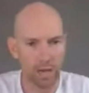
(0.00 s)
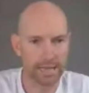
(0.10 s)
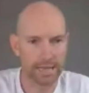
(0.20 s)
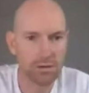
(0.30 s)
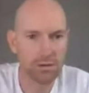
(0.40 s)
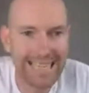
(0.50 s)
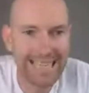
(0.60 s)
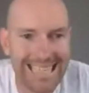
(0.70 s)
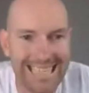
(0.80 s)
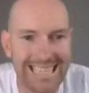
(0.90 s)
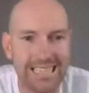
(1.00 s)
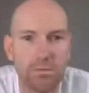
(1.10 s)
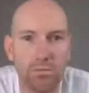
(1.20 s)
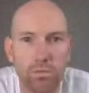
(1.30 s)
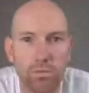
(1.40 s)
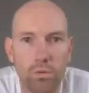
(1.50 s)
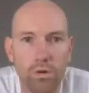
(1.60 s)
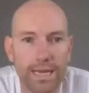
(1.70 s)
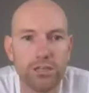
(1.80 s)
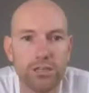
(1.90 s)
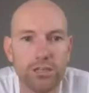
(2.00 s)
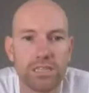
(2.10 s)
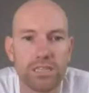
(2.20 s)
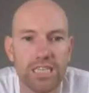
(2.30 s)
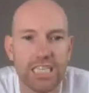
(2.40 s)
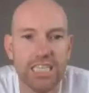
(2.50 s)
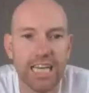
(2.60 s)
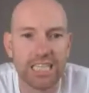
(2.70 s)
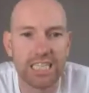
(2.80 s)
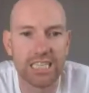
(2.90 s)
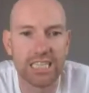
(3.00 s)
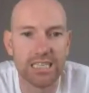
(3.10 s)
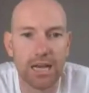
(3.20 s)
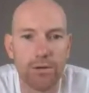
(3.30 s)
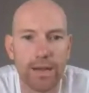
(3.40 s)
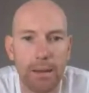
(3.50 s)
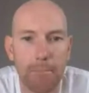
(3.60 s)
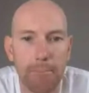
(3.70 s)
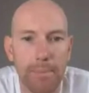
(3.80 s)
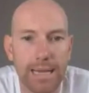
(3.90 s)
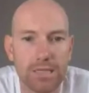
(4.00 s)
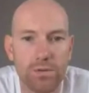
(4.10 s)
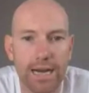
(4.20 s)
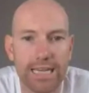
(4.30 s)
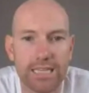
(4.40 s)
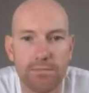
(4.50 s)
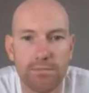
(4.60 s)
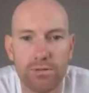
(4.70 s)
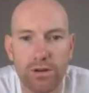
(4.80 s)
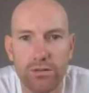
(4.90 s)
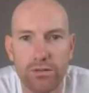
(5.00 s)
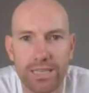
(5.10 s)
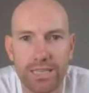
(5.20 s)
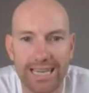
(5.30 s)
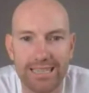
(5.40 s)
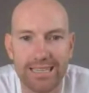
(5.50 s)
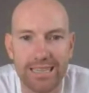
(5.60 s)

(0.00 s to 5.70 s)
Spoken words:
The question is, what is your suggestion around best ways to process